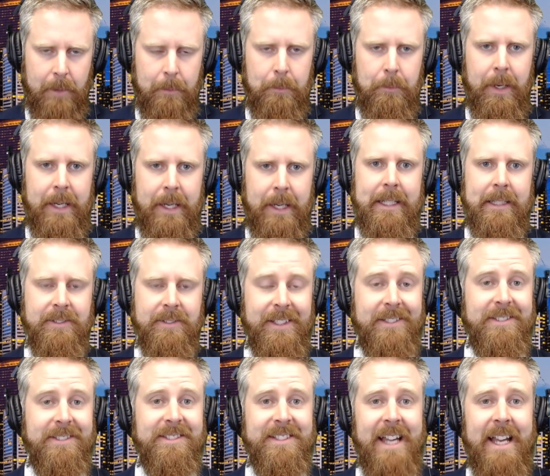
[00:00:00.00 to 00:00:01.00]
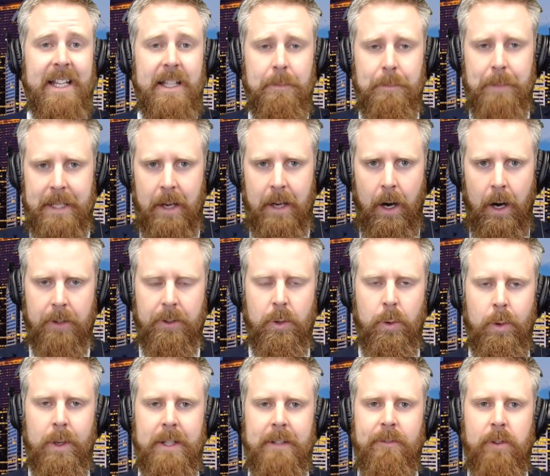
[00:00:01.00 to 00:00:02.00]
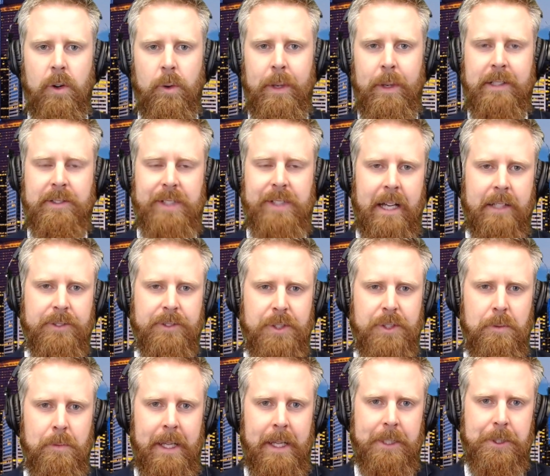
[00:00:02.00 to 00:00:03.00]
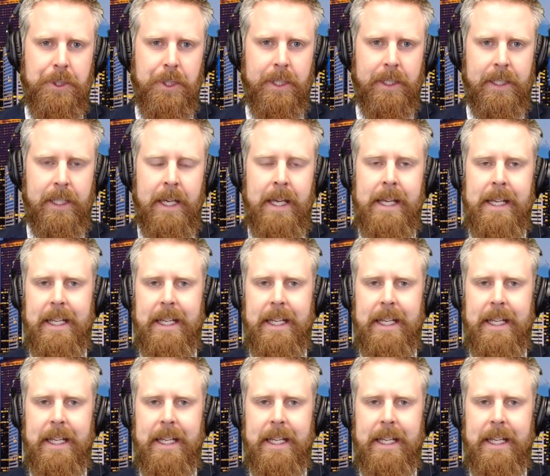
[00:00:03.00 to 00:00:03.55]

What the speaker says: But it is extended beyond 24 weeks, as you mentioned,